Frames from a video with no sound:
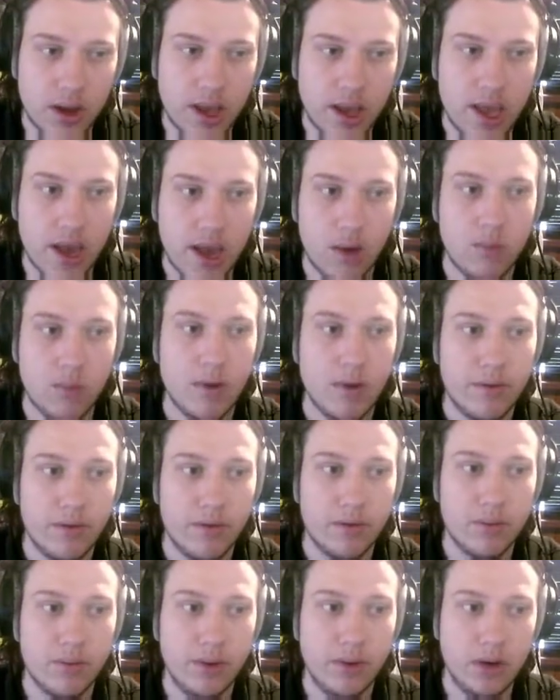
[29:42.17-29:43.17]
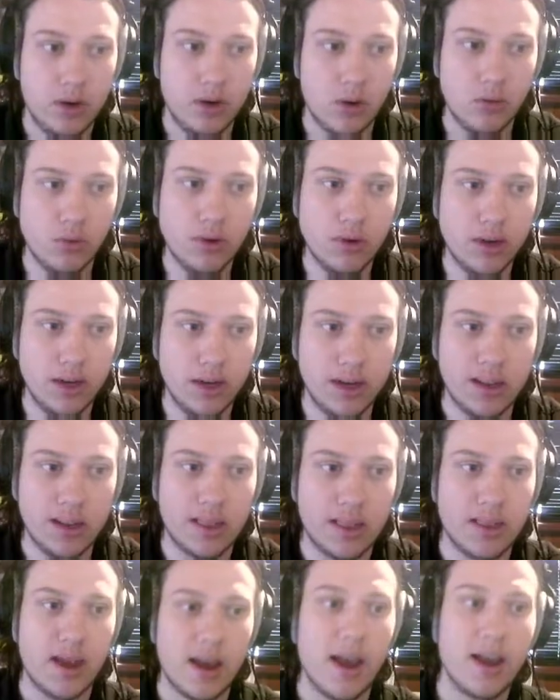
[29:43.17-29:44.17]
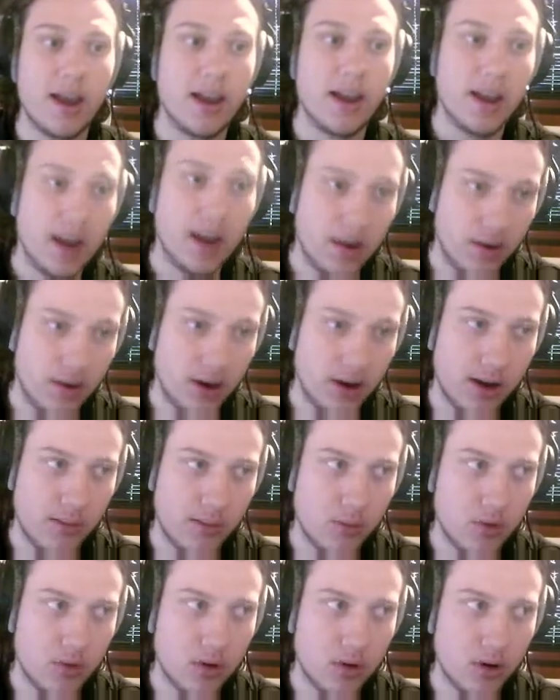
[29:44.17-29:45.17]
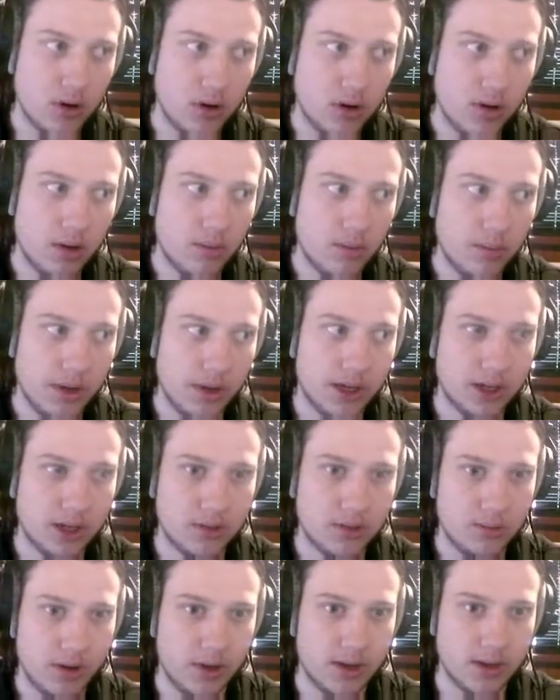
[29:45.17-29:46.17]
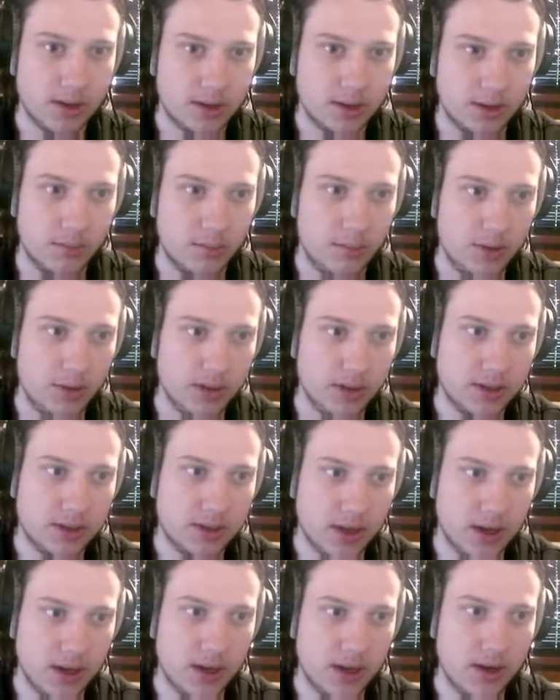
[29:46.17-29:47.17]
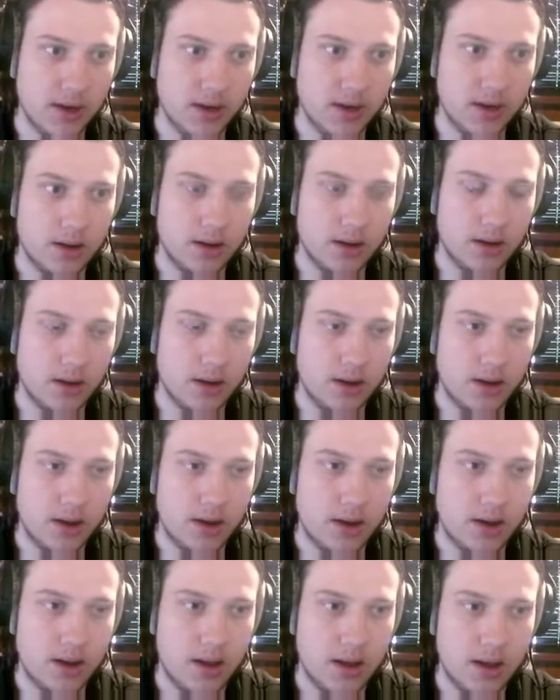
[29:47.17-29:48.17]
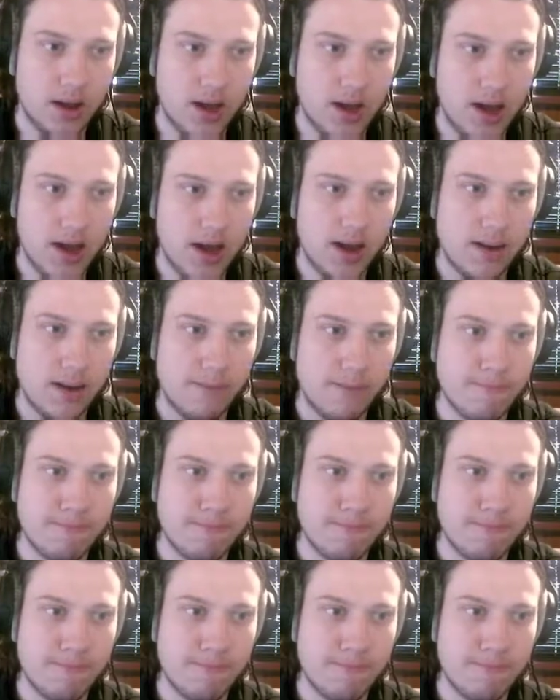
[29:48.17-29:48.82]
However, we don't need that here anymore, because we can simply say, yeah,